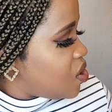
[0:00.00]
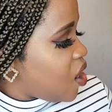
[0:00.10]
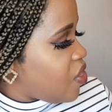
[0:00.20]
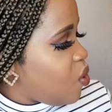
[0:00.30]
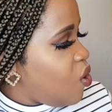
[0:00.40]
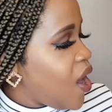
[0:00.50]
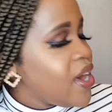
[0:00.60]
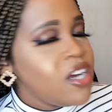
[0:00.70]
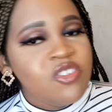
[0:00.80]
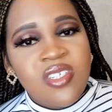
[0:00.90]
yeah they're all
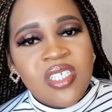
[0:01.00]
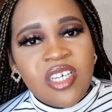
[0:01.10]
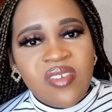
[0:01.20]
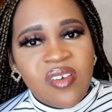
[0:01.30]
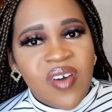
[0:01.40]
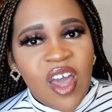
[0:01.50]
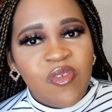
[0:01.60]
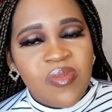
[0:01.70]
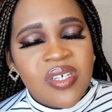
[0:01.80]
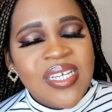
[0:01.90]

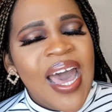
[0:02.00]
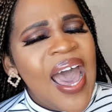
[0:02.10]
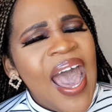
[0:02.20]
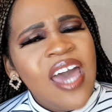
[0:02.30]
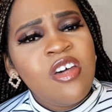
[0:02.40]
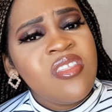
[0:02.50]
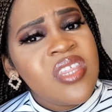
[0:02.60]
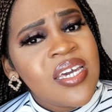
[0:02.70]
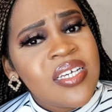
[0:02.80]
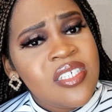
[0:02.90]
175 moles i don't
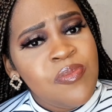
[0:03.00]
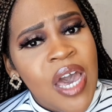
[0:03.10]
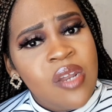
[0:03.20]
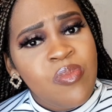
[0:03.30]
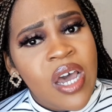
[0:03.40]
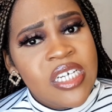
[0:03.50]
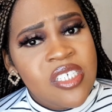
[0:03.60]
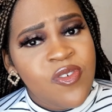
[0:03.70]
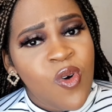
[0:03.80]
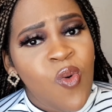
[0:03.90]
think it's a bad price
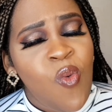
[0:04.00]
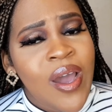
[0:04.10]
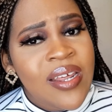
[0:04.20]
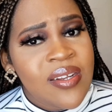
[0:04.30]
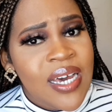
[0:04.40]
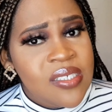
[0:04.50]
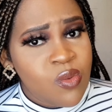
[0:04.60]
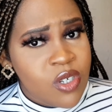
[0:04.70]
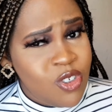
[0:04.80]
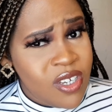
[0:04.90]
for what it does and
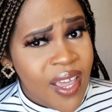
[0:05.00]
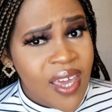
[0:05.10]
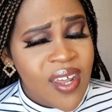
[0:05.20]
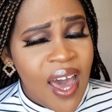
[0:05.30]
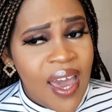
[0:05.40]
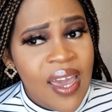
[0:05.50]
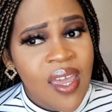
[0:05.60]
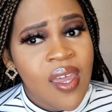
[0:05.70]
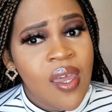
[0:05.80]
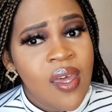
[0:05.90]
what you get
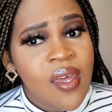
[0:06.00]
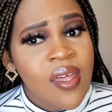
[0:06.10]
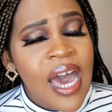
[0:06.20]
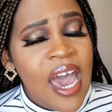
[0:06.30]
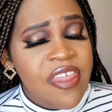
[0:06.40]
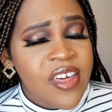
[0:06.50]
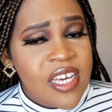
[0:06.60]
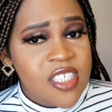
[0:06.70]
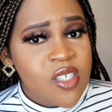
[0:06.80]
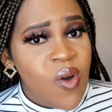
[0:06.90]
i i think
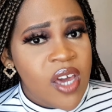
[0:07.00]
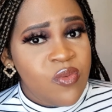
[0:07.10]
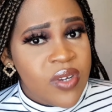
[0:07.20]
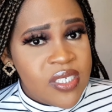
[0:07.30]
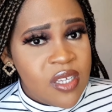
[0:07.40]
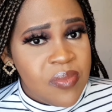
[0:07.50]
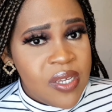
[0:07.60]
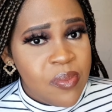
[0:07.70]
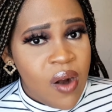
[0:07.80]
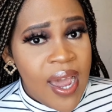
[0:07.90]
it's quite
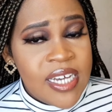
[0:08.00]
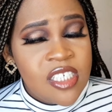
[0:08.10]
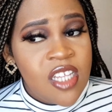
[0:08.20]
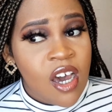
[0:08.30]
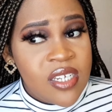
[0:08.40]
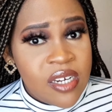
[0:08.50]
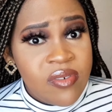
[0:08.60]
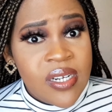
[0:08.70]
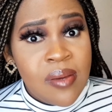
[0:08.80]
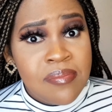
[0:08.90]
reasonably priced there are
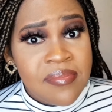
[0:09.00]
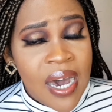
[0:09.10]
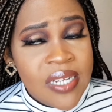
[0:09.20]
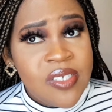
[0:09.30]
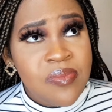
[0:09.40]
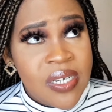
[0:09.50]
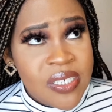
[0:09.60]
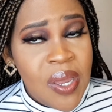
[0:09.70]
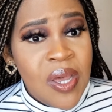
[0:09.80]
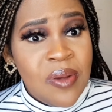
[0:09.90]
definitely much much
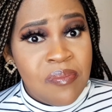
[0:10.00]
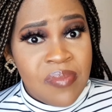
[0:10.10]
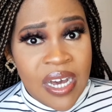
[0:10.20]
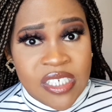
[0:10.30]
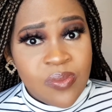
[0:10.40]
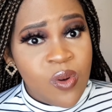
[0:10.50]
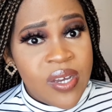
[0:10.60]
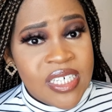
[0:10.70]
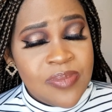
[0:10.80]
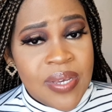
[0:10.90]
much more
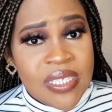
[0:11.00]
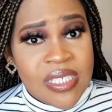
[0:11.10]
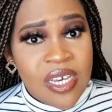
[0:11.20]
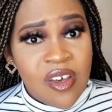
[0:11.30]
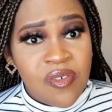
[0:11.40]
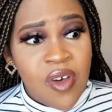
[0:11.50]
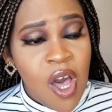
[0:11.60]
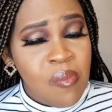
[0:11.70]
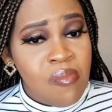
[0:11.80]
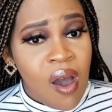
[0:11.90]
expensive
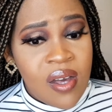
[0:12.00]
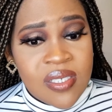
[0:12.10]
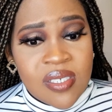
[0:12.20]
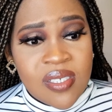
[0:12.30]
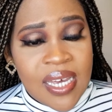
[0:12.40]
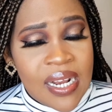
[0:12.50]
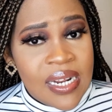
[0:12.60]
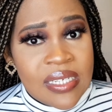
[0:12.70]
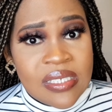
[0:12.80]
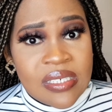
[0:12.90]
masks and
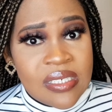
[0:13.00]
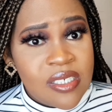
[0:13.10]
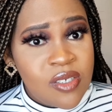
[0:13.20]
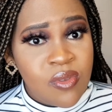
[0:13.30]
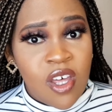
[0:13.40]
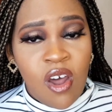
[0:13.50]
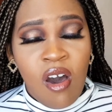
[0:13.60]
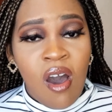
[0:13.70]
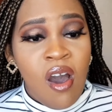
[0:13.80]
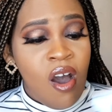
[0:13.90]
cleansers that
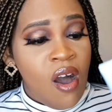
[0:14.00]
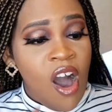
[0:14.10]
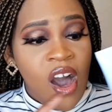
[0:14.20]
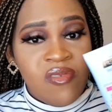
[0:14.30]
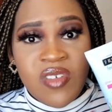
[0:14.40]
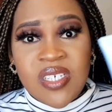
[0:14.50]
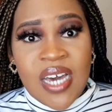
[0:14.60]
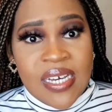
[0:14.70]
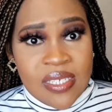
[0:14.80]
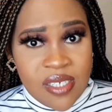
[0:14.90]
are half the
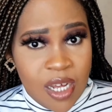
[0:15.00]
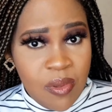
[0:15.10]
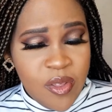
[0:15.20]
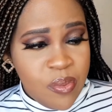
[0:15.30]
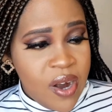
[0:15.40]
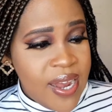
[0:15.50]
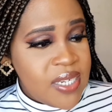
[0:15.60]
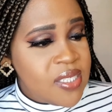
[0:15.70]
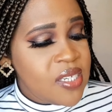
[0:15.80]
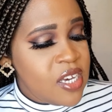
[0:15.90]
size and double the
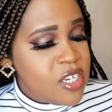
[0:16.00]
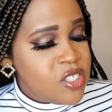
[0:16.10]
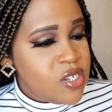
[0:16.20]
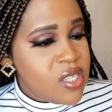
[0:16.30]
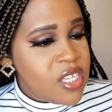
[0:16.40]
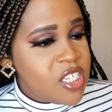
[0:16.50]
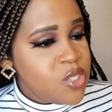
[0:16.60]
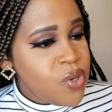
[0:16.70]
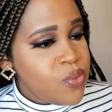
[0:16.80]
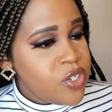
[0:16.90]
price so
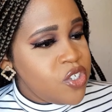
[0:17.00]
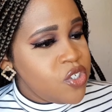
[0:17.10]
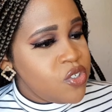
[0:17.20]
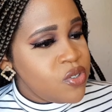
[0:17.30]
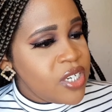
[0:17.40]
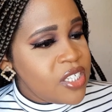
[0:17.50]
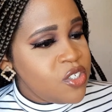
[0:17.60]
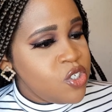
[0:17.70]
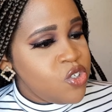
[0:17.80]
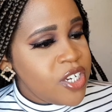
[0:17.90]
this one what you do is
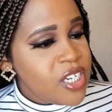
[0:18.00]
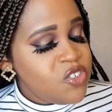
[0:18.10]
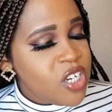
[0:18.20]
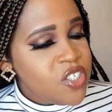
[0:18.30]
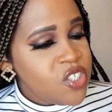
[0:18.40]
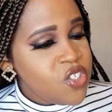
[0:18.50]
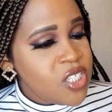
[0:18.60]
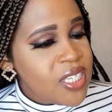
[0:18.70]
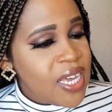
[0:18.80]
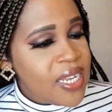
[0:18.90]
you it drenches your
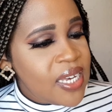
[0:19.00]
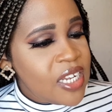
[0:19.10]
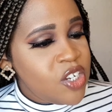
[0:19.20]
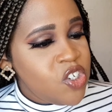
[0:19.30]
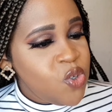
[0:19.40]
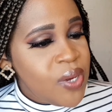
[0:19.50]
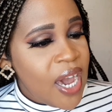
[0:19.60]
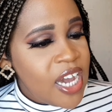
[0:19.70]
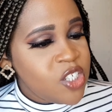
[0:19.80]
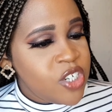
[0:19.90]
skin in a dewy
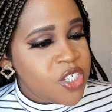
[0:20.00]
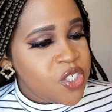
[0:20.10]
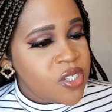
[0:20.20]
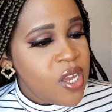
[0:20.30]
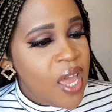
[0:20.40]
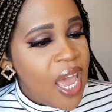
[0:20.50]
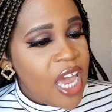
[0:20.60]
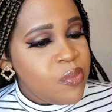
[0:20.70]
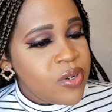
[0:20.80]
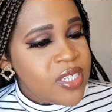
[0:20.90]
hydration
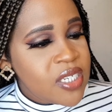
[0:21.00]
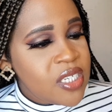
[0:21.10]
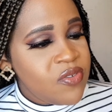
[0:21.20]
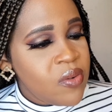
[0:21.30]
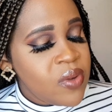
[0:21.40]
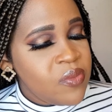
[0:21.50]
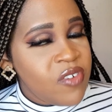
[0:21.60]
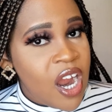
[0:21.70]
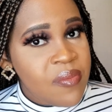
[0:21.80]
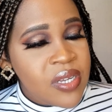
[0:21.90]
and protects it from
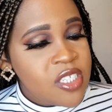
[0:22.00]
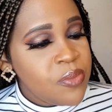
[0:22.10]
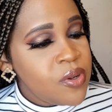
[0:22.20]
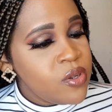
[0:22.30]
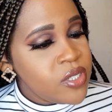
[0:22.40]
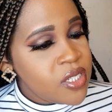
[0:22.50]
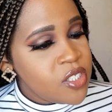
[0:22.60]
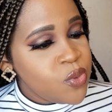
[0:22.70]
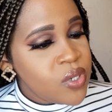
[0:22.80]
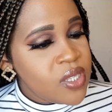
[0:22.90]
environmental
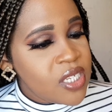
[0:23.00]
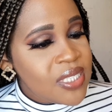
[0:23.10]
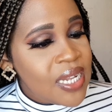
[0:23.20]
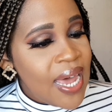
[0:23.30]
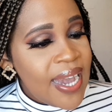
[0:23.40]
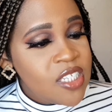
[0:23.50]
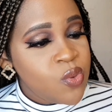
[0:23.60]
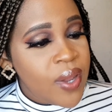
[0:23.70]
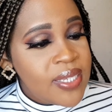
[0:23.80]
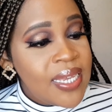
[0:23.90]
pollutants with this
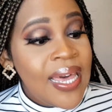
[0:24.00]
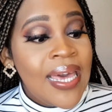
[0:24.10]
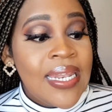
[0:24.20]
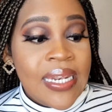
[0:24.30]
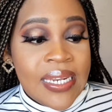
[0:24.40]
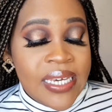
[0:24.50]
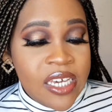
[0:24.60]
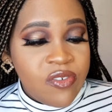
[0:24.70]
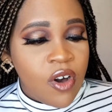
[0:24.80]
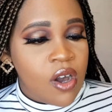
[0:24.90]
lightweight
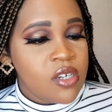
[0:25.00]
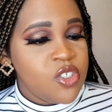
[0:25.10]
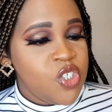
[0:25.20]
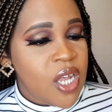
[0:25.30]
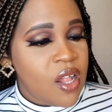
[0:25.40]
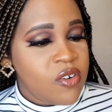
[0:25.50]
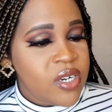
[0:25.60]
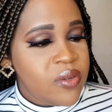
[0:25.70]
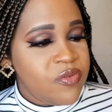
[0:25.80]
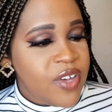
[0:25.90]
leave on gel
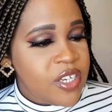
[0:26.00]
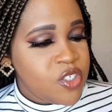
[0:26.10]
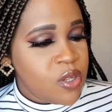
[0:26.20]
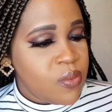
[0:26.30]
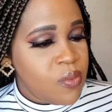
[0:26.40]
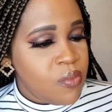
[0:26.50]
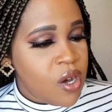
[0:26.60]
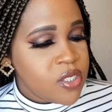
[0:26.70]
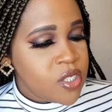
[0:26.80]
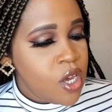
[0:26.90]
cream facial
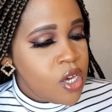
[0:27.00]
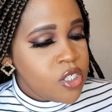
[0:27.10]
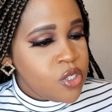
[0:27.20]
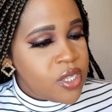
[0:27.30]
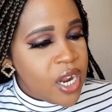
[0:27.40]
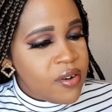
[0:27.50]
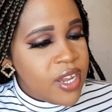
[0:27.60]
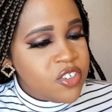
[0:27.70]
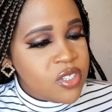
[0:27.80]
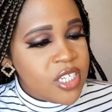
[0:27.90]
mask so the
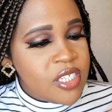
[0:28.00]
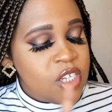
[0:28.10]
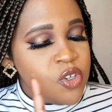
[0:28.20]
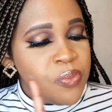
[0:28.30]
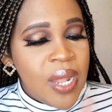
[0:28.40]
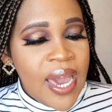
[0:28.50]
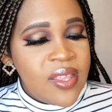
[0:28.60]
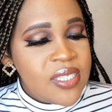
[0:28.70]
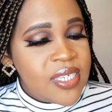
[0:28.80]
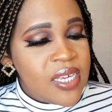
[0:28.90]
direction says that you apply
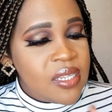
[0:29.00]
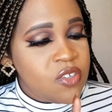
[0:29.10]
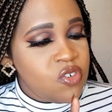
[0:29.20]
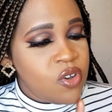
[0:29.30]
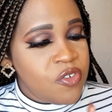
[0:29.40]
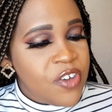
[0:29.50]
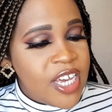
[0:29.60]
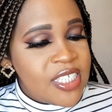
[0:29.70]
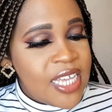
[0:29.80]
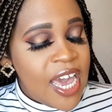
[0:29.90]
the skin to your
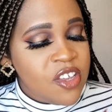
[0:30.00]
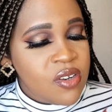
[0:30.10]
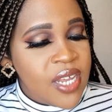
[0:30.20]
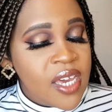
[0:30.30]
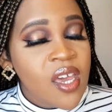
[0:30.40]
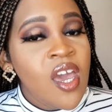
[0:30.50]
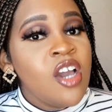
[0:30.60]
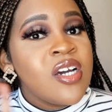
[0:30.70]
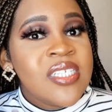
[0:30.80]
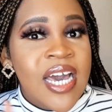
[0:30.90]
face and your neck
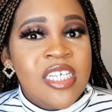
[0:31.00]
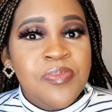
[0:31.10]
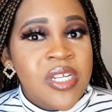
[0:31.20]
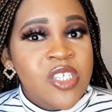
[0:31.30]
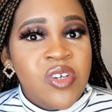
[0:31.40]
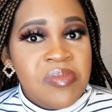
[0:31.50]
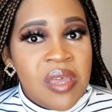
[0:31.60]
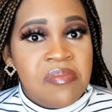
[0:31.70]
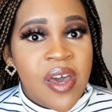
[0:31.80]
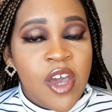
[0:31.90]
because guys please
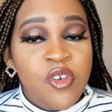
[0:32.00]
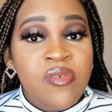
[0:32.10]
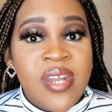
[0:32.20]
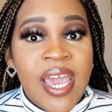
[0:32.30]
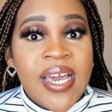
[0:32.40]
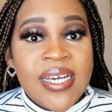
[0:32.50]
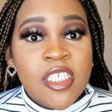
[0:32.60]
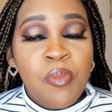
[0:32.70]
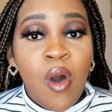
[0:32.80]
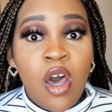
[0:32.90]
remember your neck is
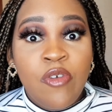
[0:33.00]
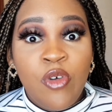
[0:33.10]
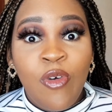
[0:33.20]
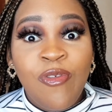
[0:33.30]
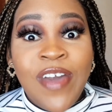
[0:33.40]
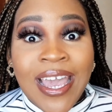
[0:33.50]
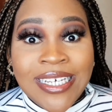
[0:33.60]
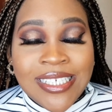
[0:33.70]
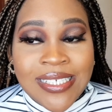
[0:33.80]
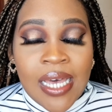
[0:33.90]
a part of your
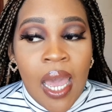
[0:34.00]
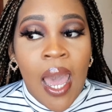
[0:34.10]
face